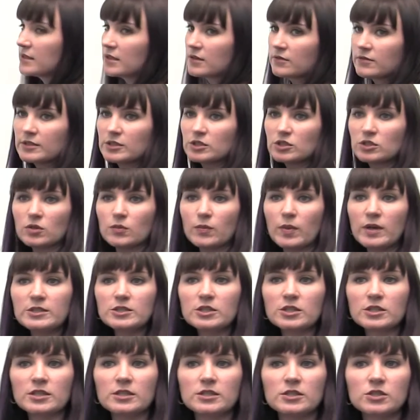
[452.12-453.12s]
the original
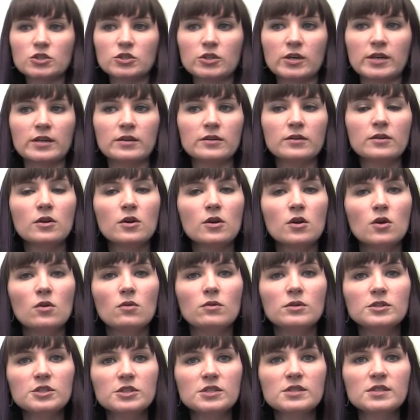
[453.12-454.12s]
budget constraint,
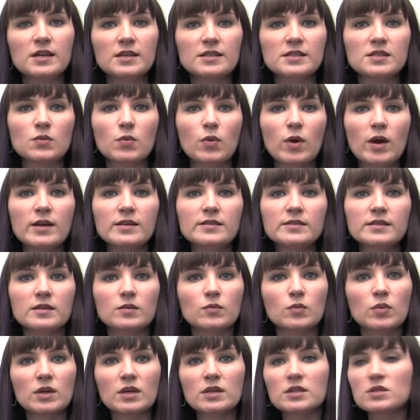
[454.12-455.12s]
which is not surprising
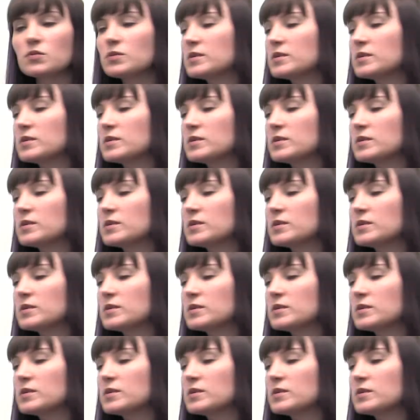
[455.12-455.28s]
because